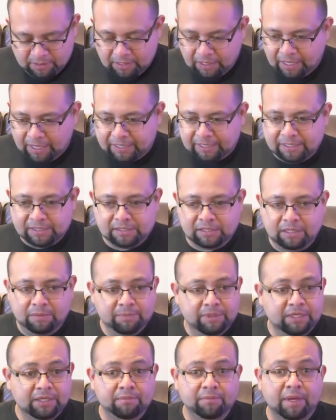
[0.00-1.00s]
I guess let
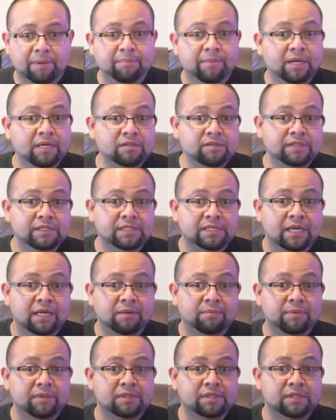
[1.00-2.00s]
me get my measuring
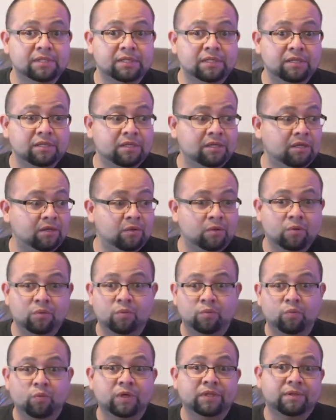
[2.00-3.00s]
tape and see
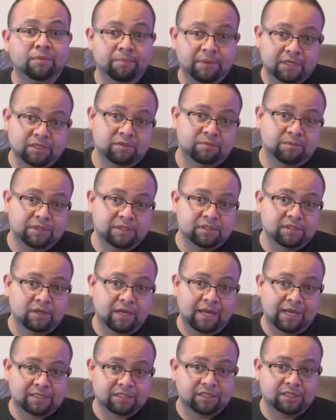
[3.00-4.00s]
what the measurements
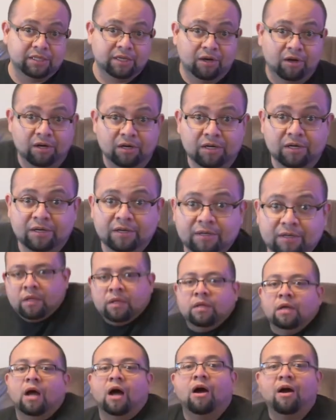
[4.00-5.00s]
actually are.
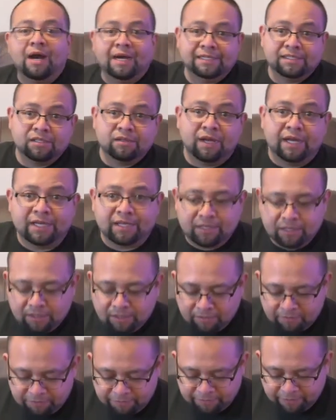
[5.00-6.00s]
Alright, so I
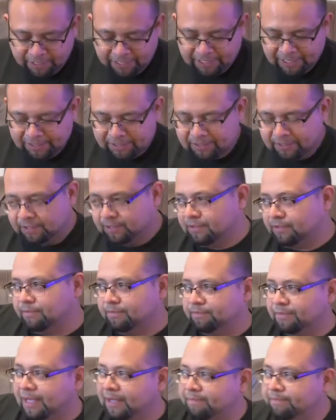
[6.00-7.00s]
couldn't find
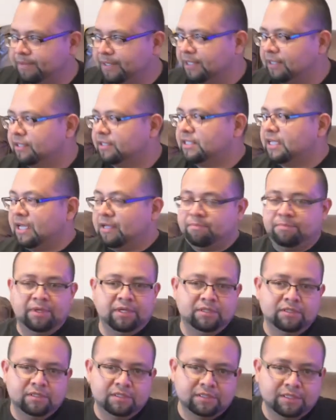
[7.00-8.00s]
my bigger tape
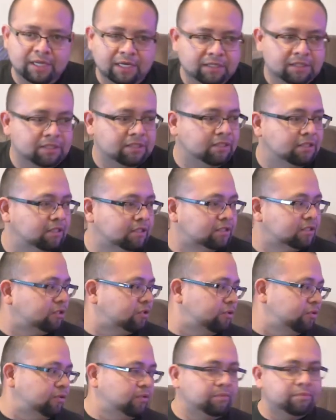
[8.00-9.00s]
measure. It actually looks
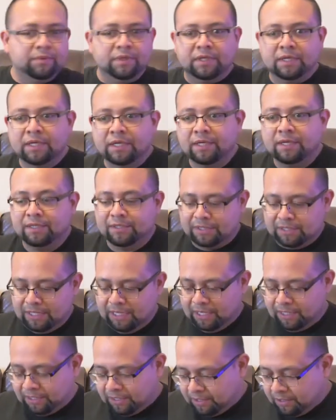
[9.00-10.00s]
cool, but it's
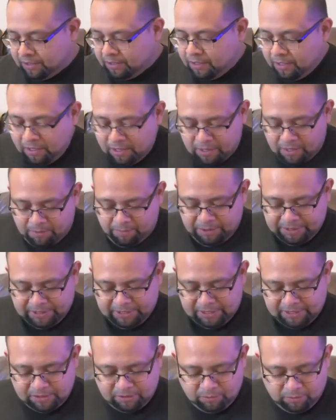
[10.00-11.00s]
not here. But
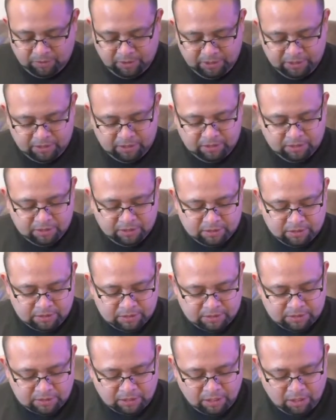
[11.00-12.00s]
this will work.
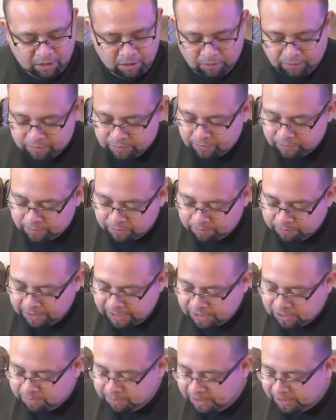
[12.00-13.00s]
So,
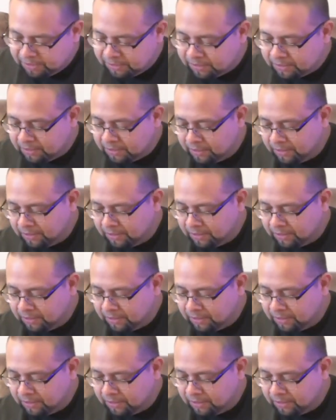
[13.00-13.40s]
measurements,